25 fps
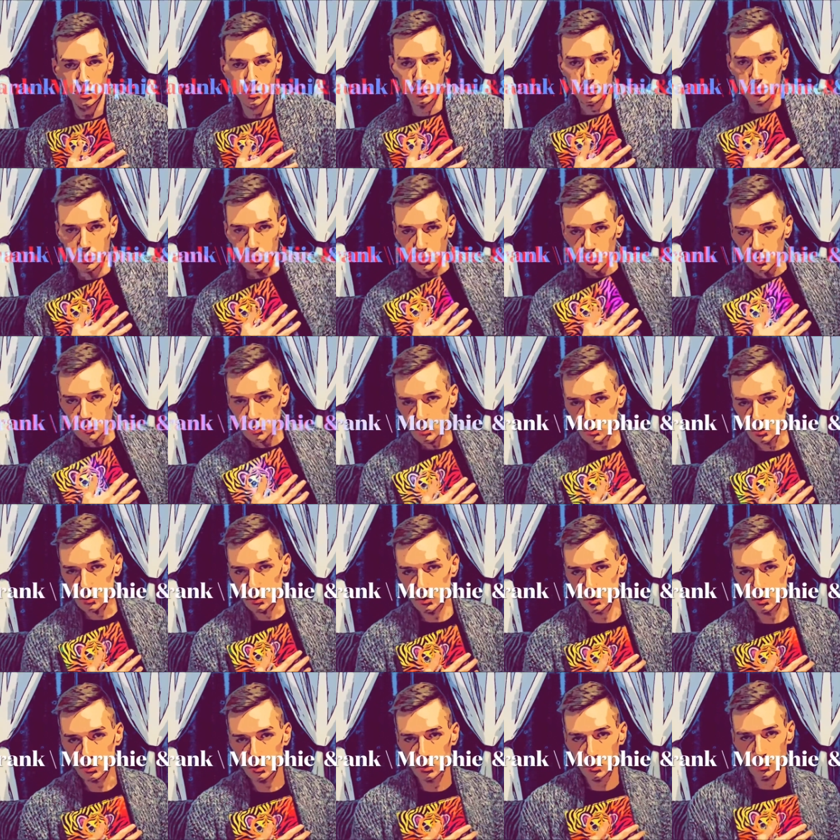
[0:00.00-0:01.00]
Daylight
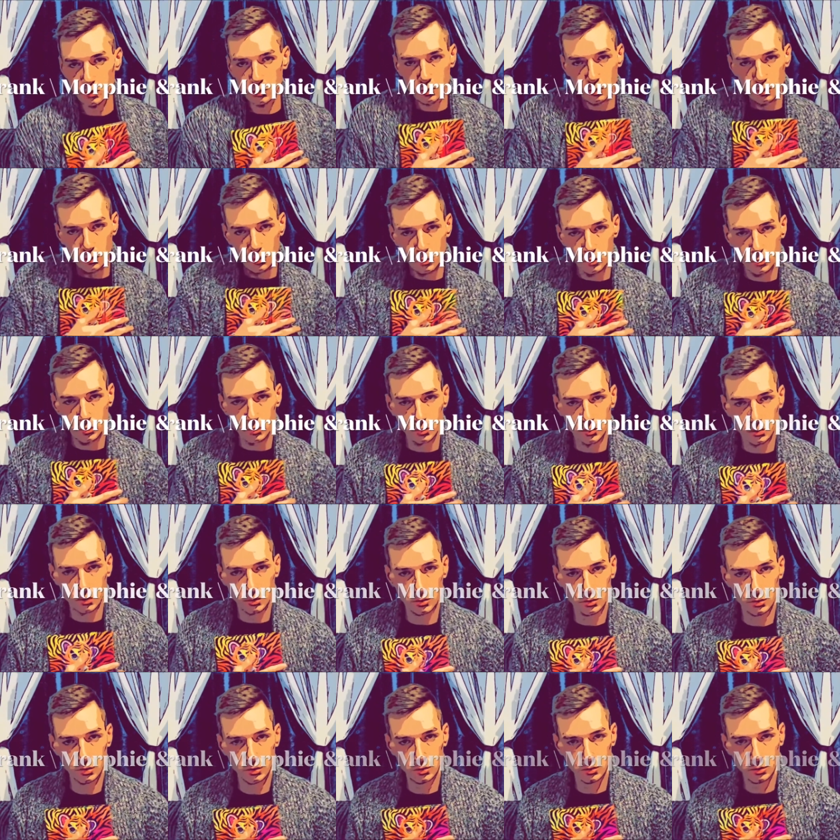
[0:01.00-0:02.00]
come and me
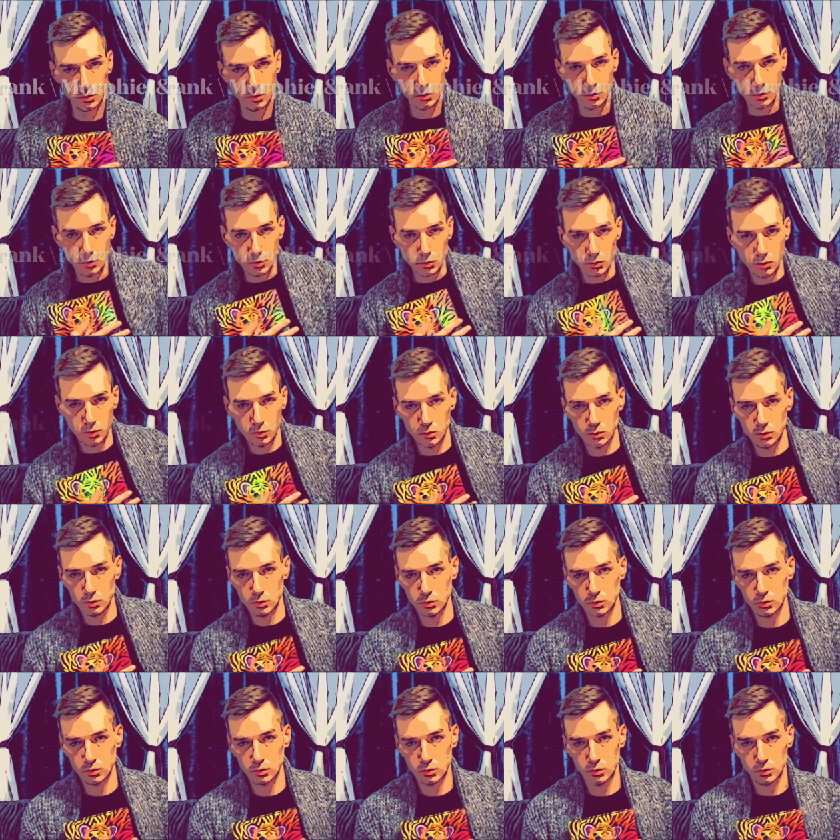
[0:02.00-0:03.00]
one go
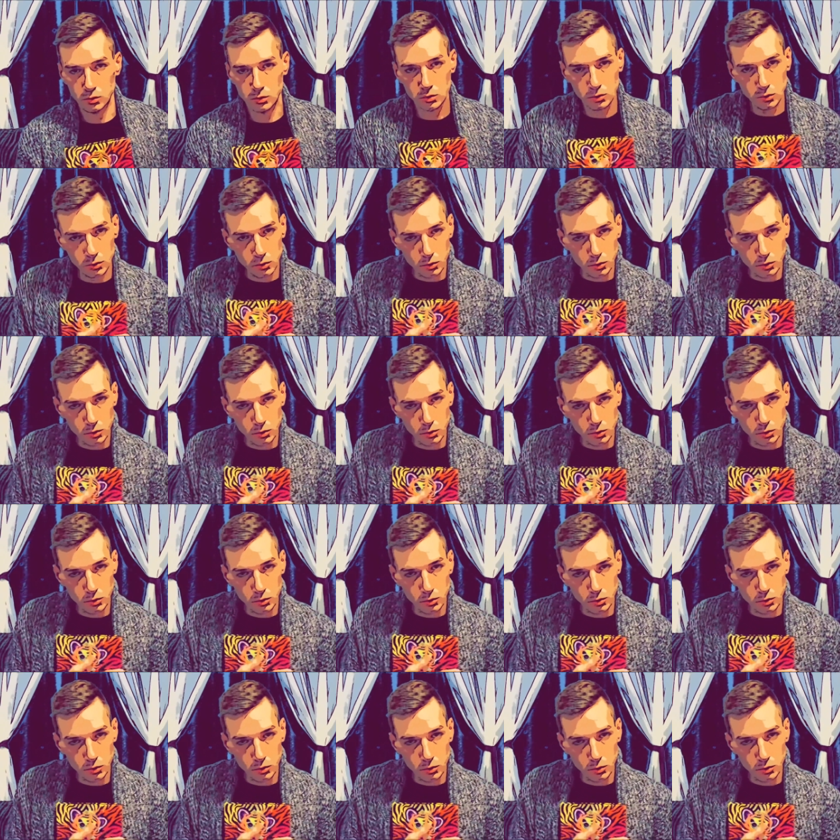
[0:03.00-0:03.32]
home.